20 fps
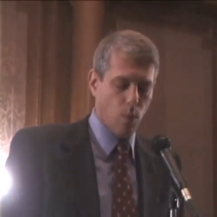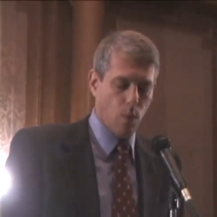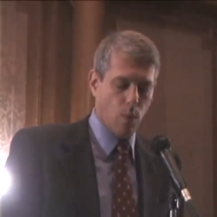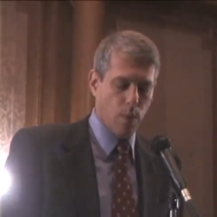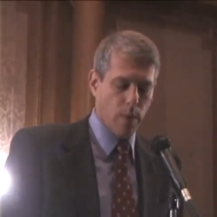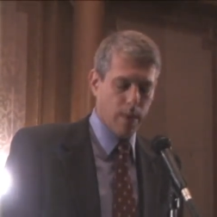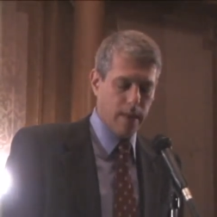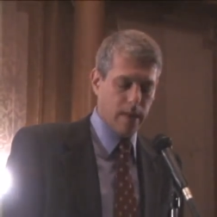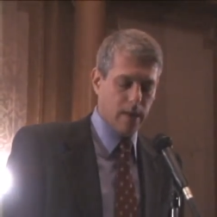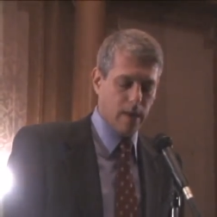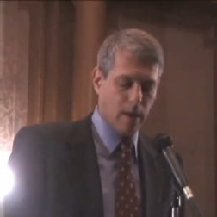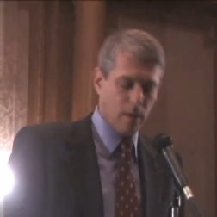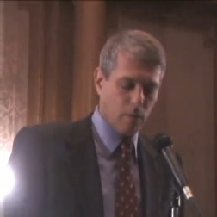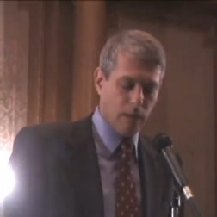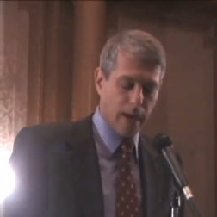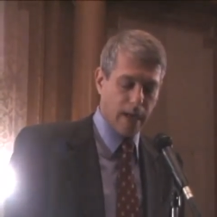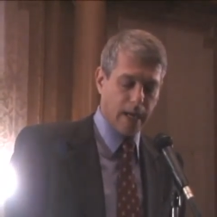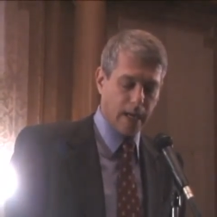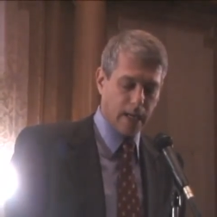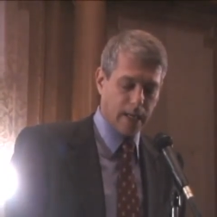we uh,
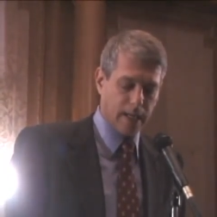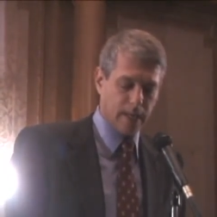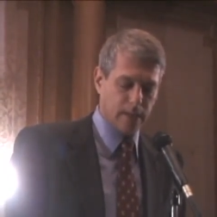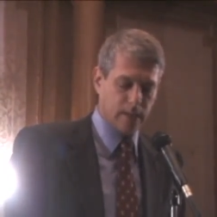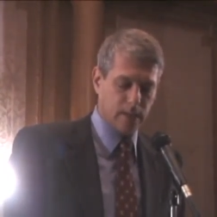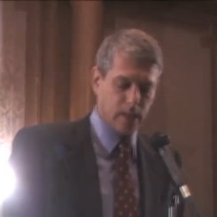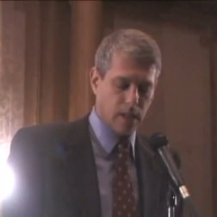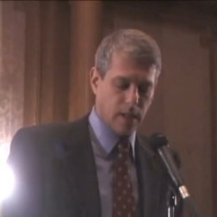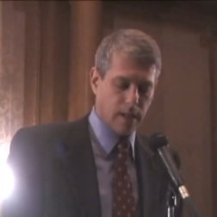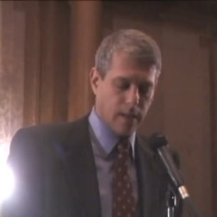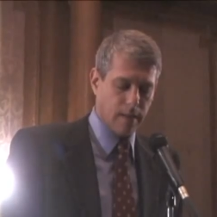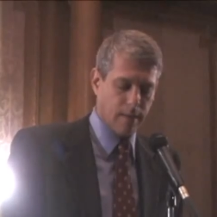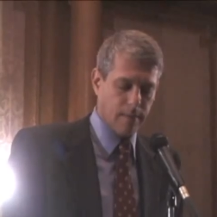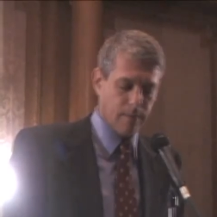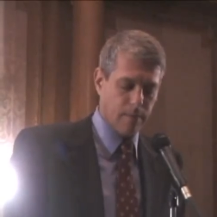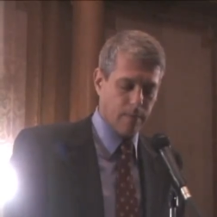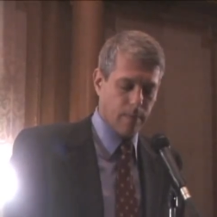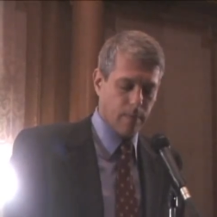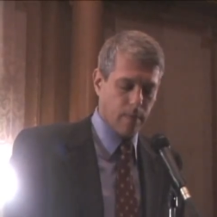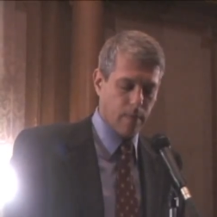recognize uh,
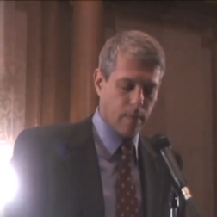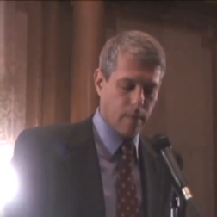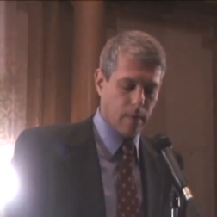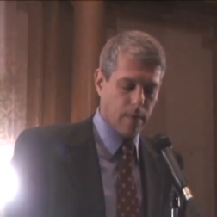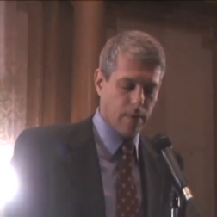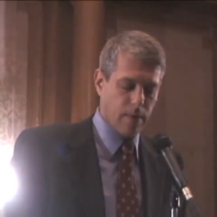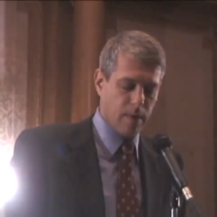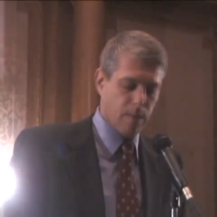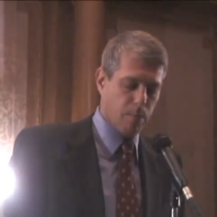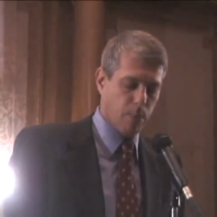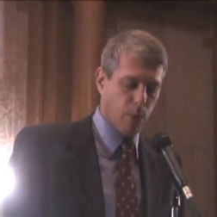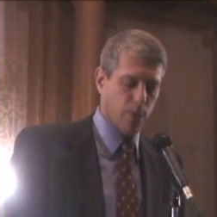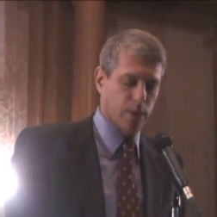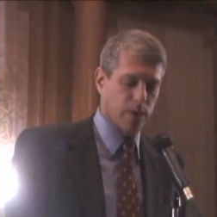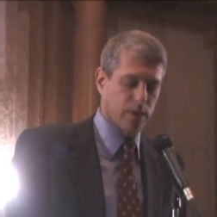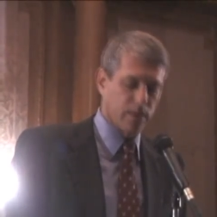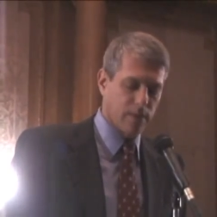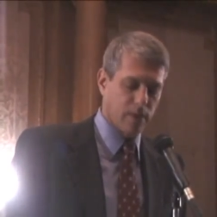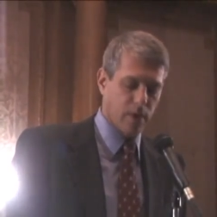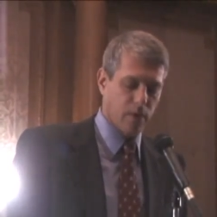the
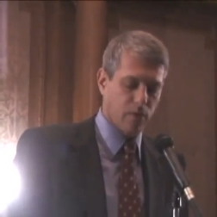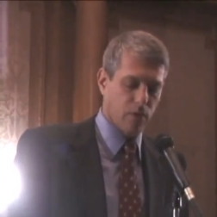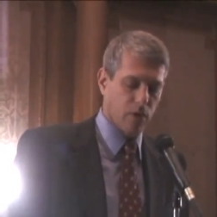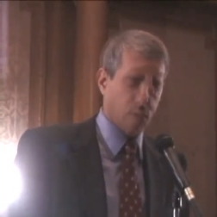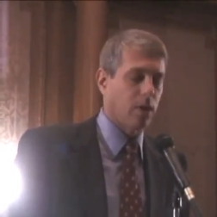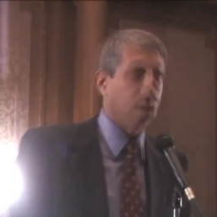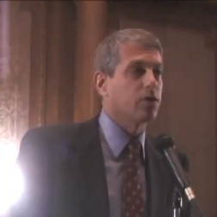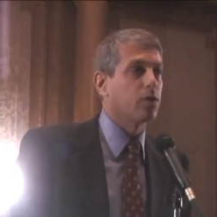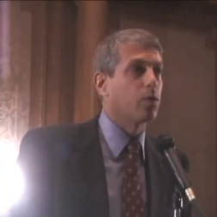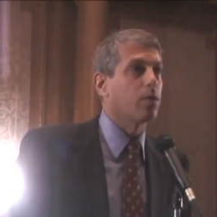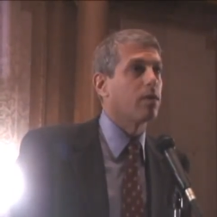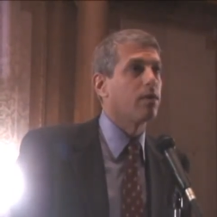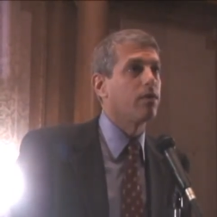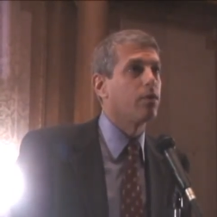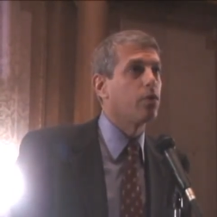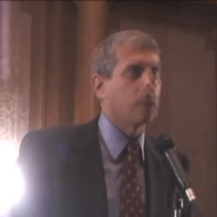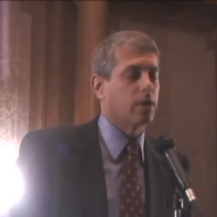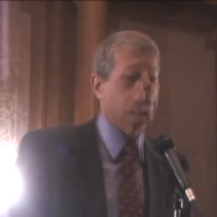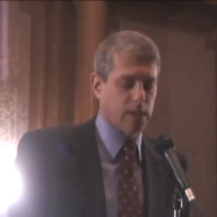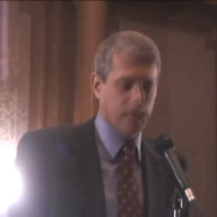importance of our role as one of
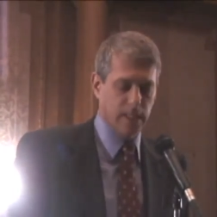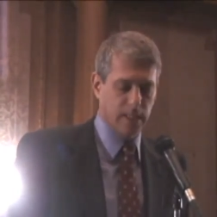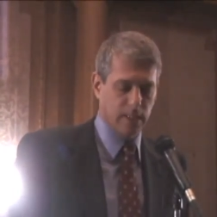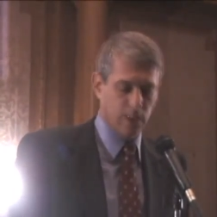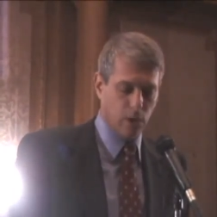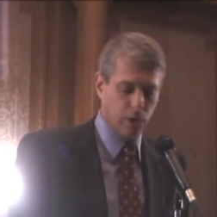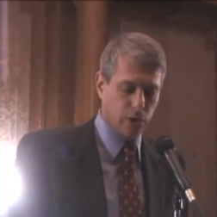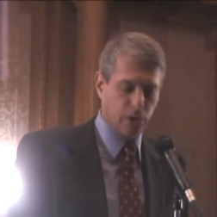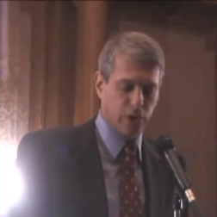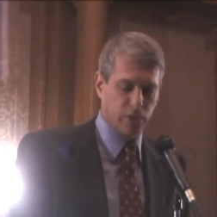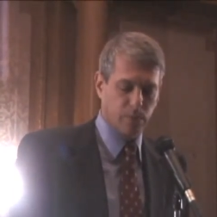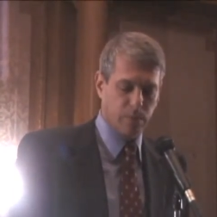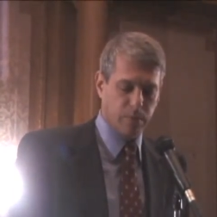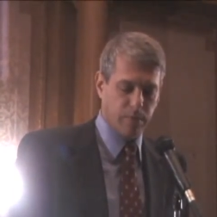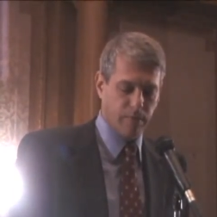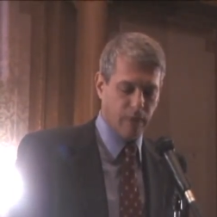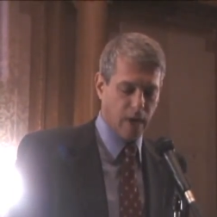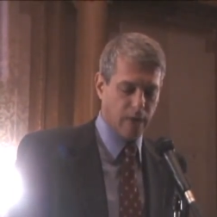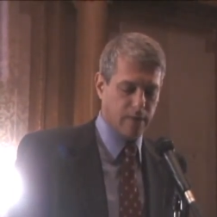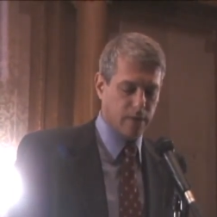New York City's largest
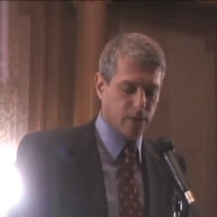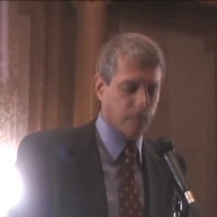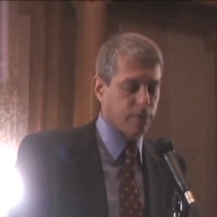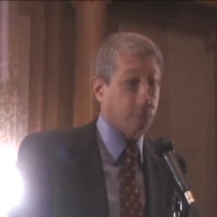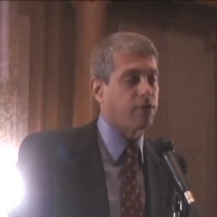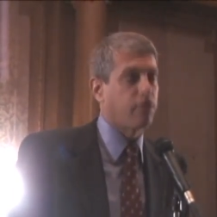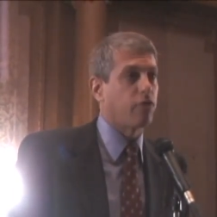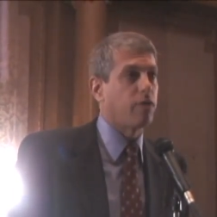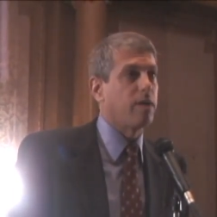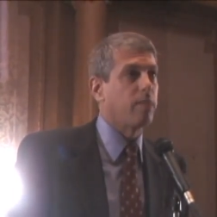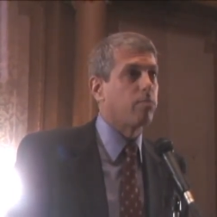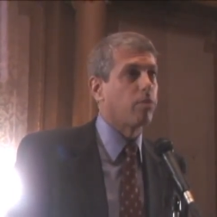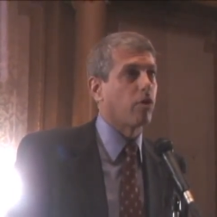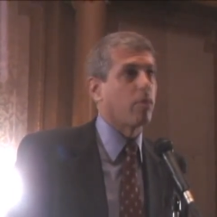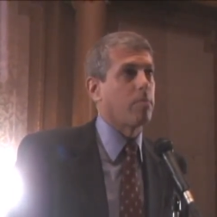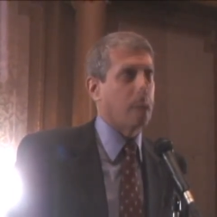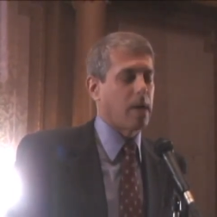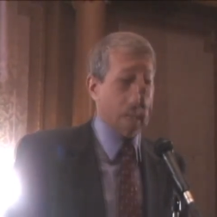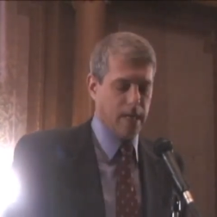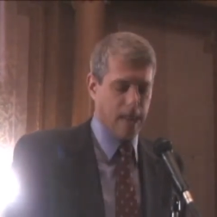providers of free
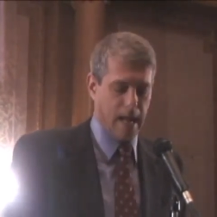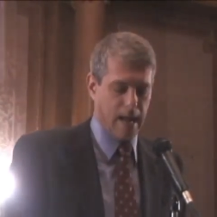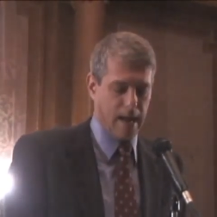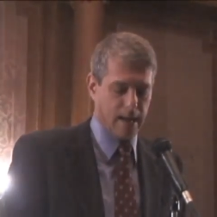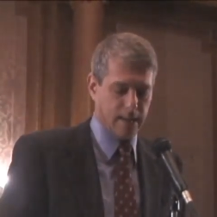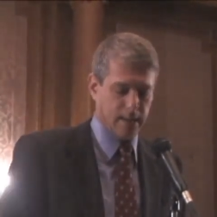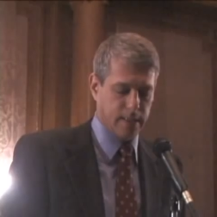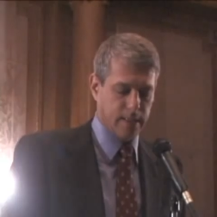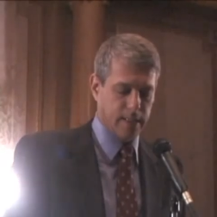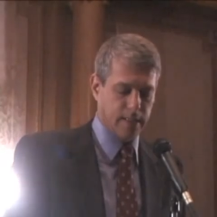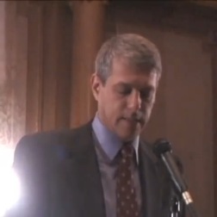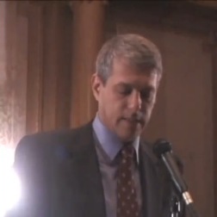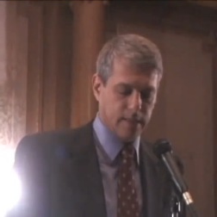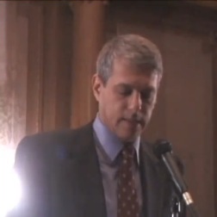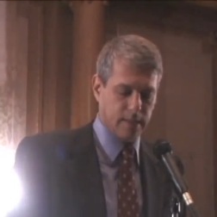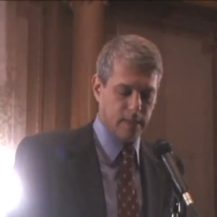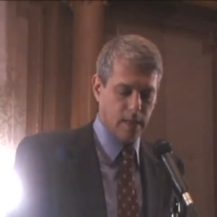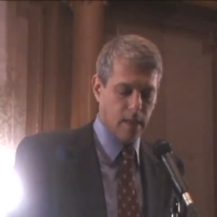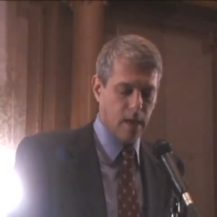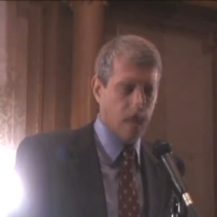broadband
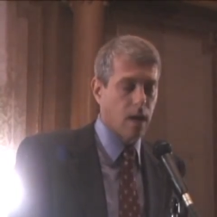access.